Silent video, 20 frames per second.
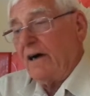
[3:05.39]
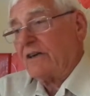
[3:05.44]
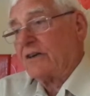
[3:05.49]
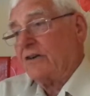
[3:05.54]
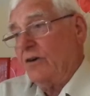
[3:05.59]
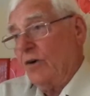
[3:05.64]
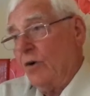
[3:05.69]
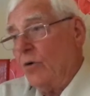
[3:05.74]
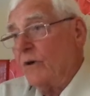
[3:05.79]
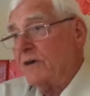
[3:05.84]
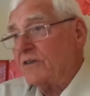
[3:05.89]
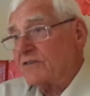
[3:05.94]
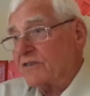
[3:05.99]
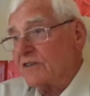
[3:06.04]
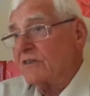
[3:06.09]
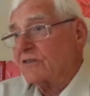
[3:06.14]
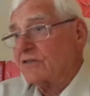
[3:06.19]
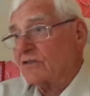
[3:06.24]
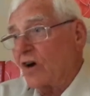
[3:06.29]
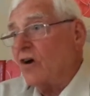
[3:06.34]
can always
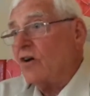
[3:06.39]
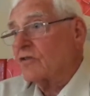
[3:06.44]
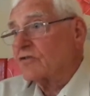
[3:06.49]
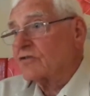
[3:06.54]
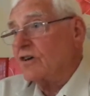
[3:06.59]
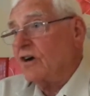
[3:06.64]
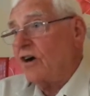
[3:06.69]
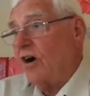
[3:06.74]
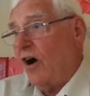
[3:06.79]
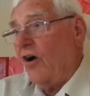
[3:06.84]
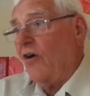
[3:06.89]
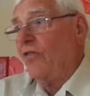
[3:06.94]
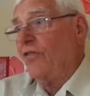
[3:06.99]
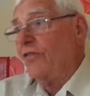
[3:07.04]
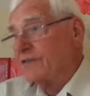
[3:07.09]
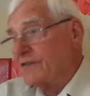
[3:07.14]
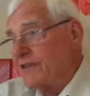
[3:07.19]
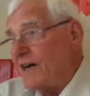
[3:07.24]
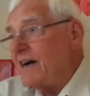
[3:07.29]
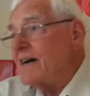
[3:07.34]
see a doctor on
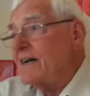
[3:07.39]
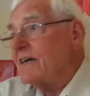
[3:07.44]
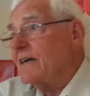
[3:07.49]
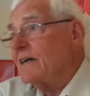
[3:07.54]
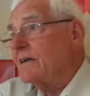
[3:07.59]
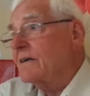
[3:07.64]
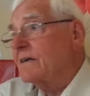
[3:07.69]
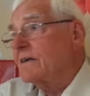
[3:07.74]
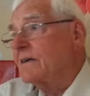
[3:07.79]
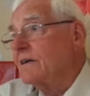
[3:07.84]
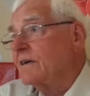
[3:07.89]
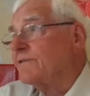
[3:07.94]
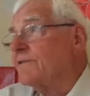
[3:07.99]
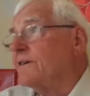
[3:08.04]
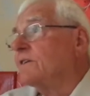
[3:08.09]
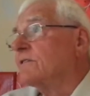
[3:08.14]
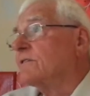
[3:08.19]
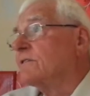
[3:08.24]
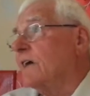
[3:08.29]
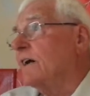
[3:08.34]
the day if
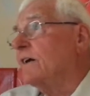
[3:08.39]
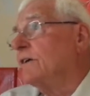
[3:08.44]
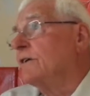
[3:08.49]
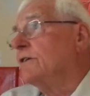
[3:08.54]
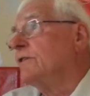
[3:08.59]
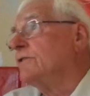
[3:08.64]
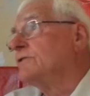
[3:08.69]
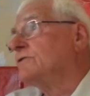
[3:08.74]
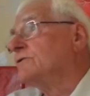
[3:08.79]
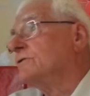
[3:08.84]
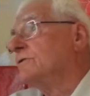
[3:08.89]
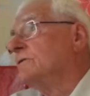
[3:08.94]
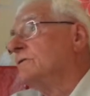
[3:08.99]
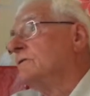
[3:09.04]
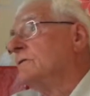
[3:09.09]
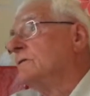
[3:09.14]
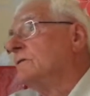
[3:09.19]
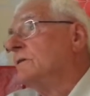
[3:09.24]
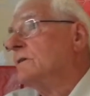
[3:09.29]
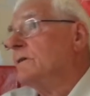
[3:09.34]
it's that urgent,
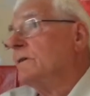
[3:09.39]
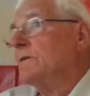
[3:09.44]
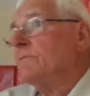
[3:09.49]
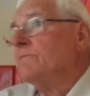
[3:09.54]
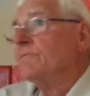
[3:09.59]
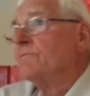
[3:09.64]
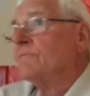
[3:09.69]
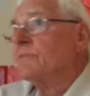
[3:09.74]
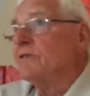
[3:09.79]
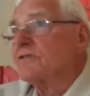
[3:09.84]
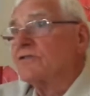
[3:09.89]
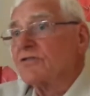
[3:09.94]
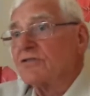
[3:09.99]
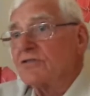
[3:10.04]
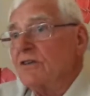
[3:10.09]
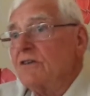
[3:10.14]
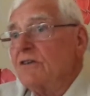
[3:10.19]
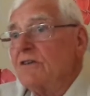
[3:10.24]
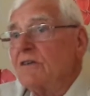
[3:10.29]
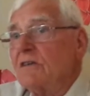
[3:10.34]
but
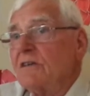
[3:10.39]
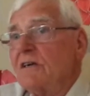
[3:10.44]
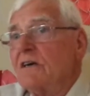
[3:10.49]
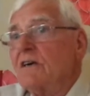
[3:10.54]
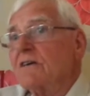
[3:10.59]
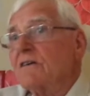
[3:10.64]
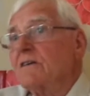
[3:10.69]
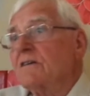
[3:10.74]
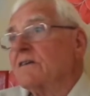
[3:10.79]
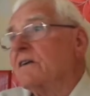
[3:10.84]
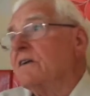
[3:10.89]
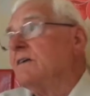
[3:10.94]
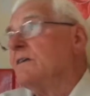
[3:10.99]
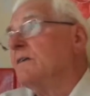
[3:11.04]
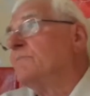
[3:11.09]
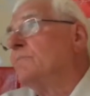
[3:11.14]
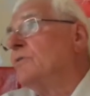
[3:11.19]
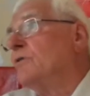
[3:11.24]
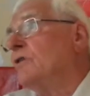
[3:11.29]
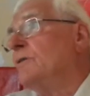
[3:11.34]
certainly I can get an
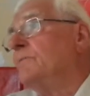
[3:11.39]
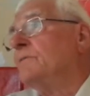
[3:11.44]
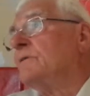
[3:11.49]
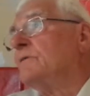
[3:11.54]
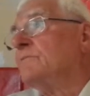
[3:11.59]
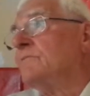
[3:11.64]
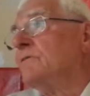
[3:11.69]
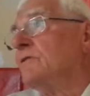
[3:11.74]
appointment